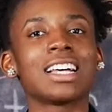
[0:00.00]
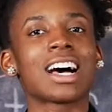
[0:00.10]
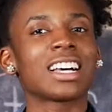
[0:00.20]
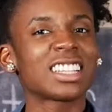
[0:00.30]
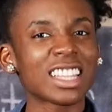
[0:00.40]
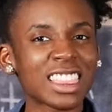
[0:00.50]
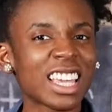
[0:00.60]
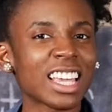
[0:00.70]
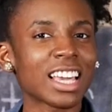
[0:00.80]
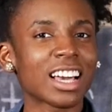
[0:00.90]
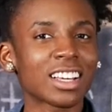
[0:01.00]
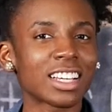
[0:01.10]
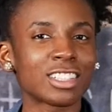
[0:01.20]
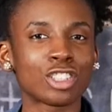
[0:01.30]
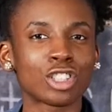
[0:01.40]
a
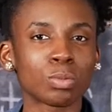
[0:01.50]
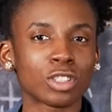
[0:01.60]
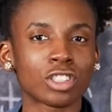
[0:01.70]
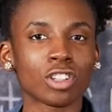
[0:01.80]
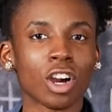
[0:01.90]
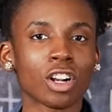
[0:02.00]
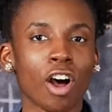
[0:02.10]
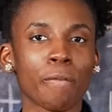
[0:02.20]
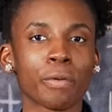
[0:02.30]
good soup to start off